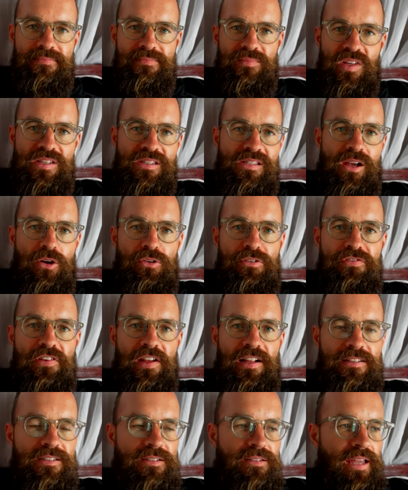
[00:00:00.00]
This is how it
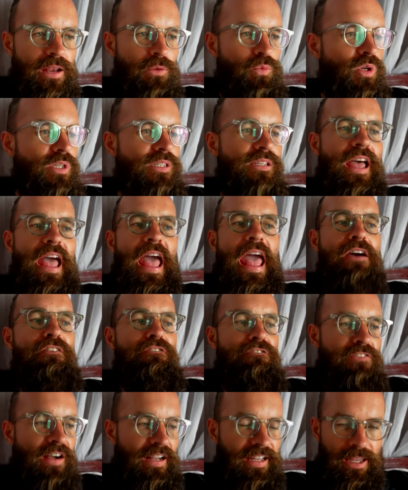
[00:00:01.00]
felt. It was
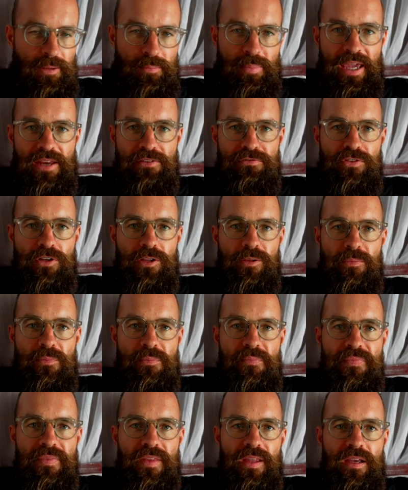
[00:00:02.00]
fucking painful.
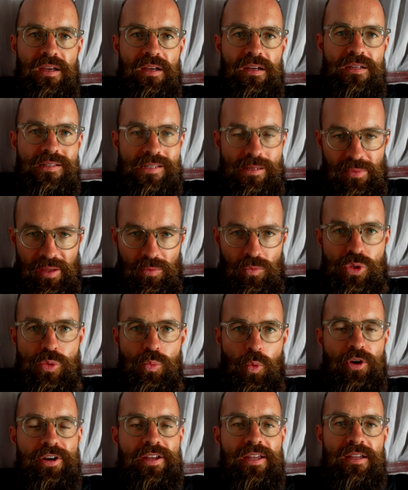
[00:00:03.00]
Something was
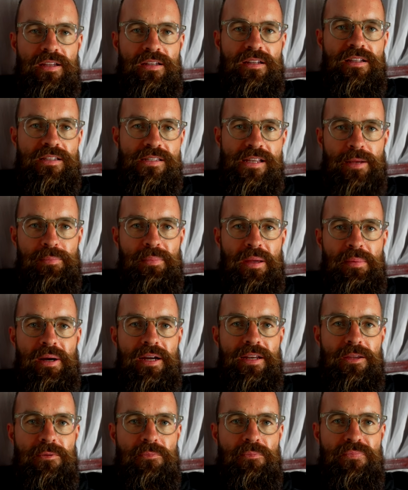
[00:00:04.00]
working inside my
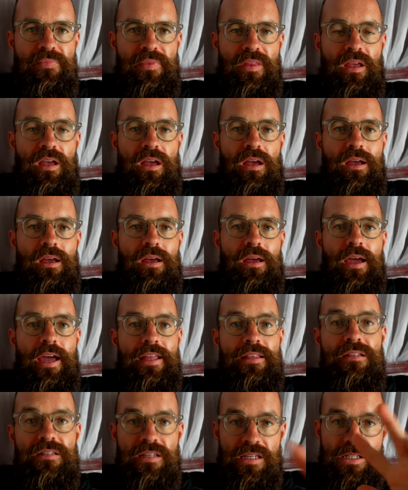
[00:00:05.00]
body.
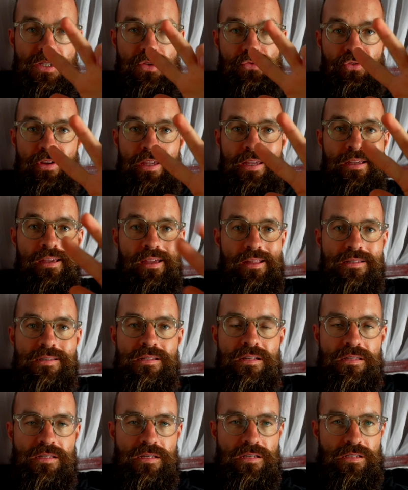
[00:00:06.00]
And in these three
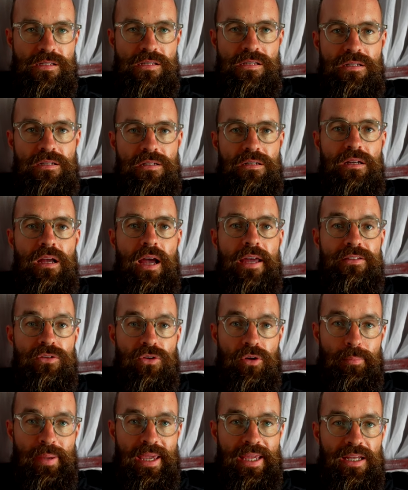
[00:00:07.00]
instances, I
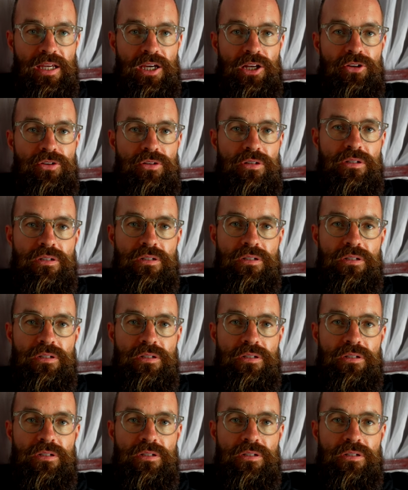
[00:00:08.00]
took a painkiller.